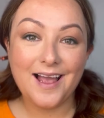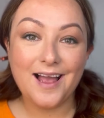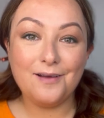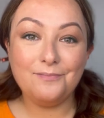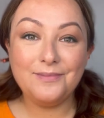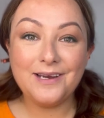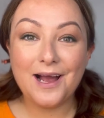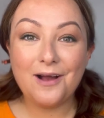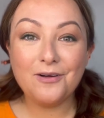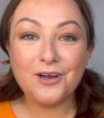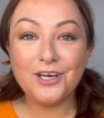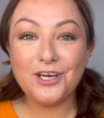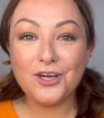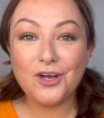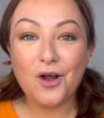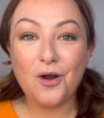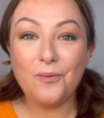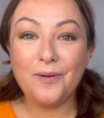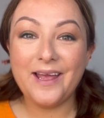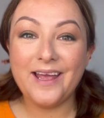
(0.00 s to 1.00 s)
I'm now going to
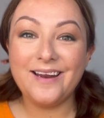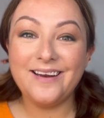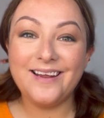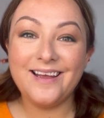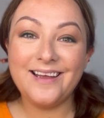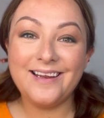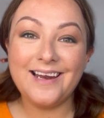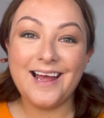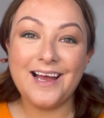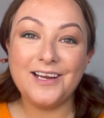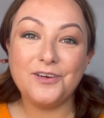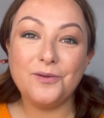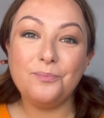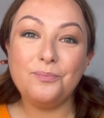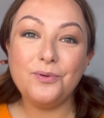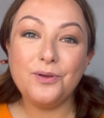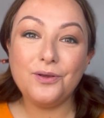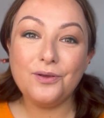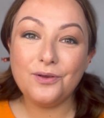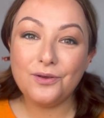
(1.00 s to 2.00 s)
go in and add a
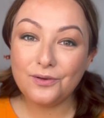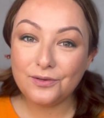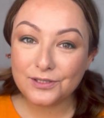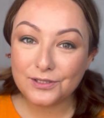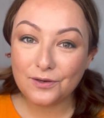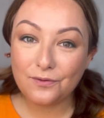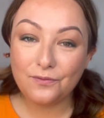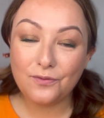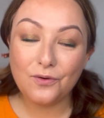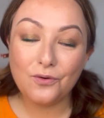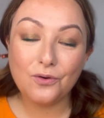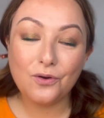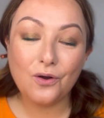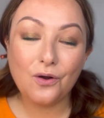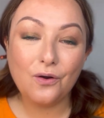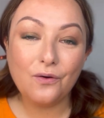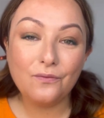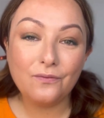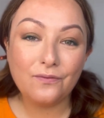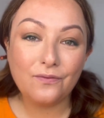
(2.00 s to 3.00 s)
beautiful
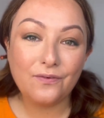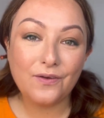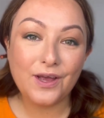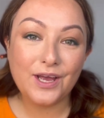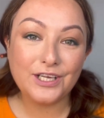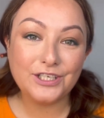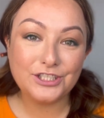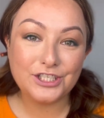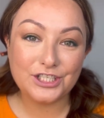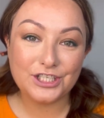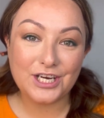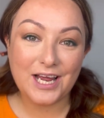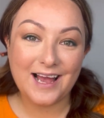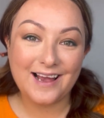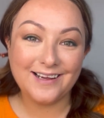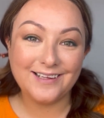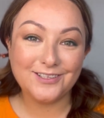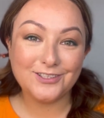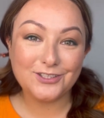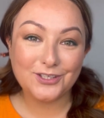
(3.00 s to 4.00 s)
comfort and
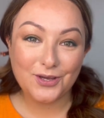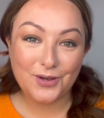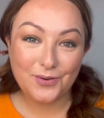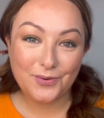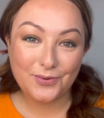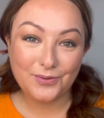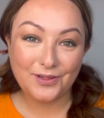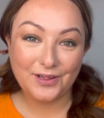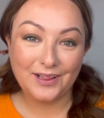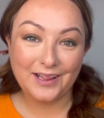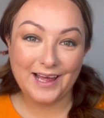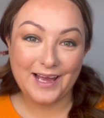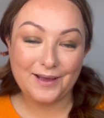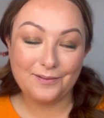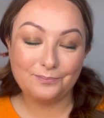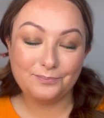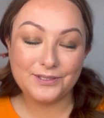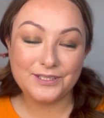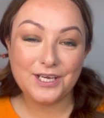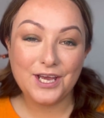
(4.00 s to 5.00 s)
shine to the
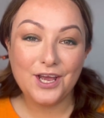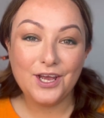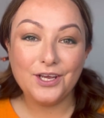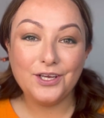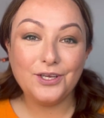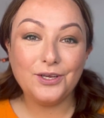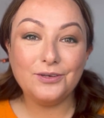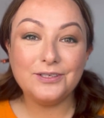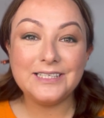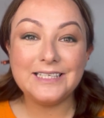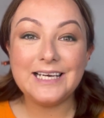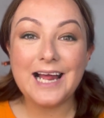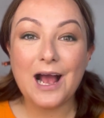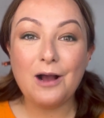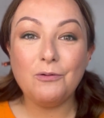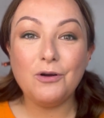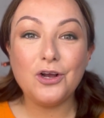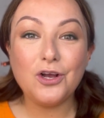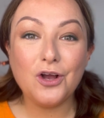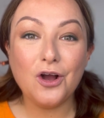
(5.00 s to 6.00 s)
lips using
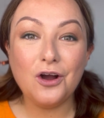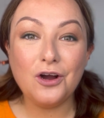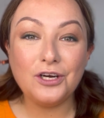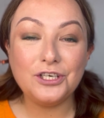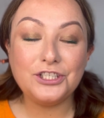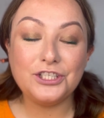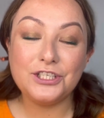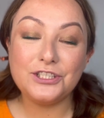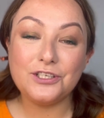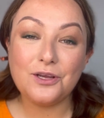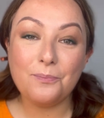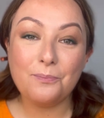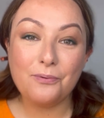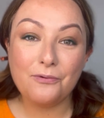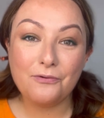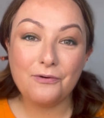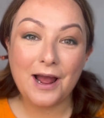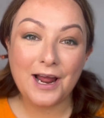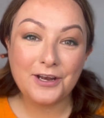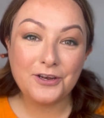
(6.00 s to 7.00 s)
our gorgeous
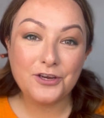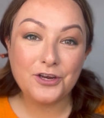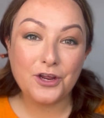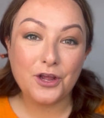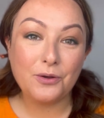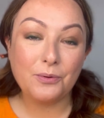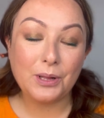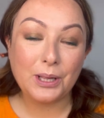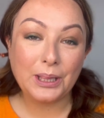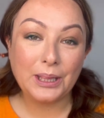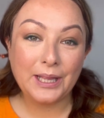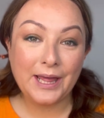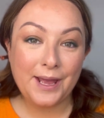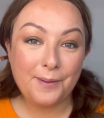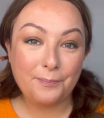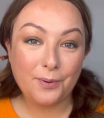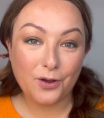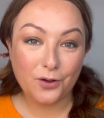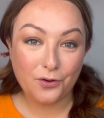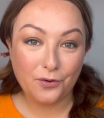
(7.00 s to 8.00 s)
brand new
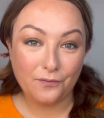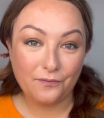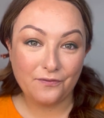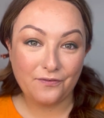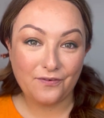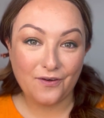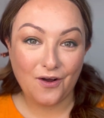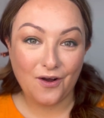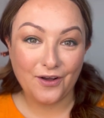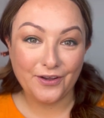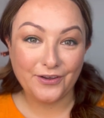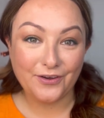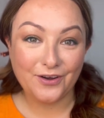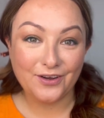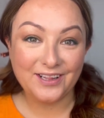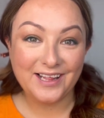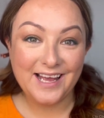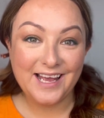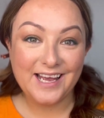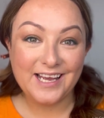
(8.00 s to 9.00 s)
lip comfort
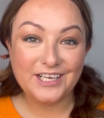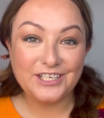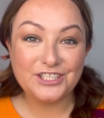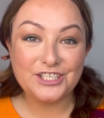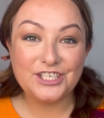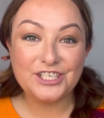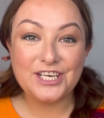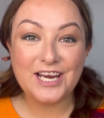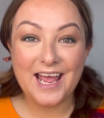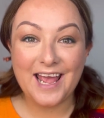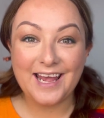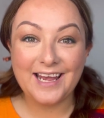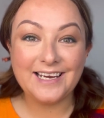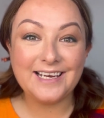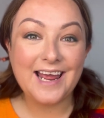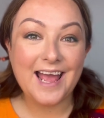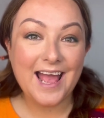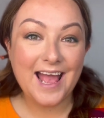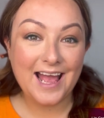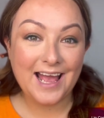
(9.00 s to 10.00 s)
oil in
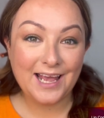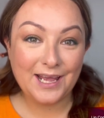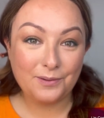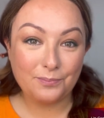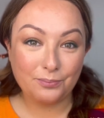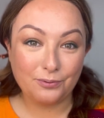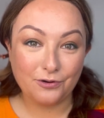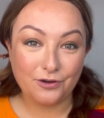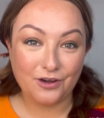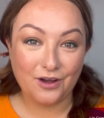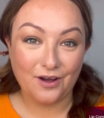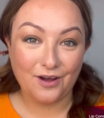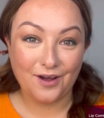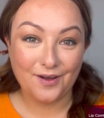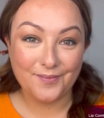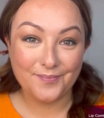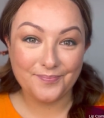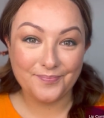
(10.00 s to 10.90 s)
shade apricot.